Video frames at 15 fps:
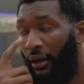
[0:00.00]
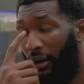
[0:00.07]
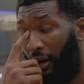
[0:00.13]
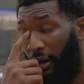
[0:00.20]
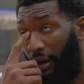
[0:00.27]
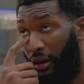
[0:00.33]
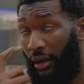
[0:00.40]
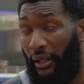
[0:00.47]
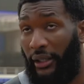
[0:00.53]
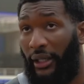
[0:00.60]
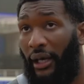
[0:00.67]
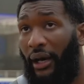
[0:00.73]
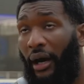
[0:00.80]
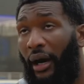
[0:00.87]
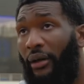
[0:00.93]

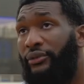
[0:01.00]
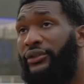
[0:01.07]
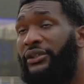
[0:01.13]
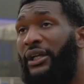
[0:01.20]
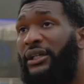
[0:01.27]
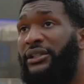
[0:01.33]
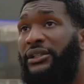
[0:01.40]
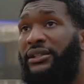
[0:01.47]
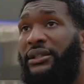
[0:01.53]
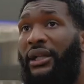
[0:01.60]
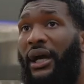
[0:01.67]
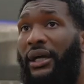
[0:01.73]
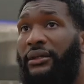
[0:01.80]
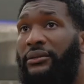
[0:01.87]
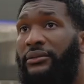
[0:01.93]
I would say just
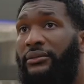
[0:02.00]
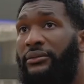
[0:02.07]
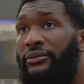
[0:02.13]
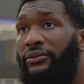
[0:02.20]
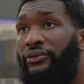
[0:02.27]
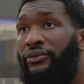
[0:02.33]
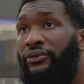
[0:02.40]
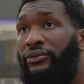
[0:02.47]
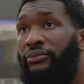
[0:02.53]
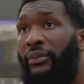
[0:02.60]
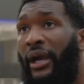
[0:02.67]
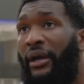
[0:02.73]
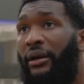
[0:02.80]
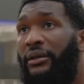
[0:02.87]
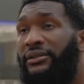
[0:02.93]
like to
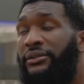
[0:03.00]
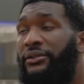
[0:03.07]
make us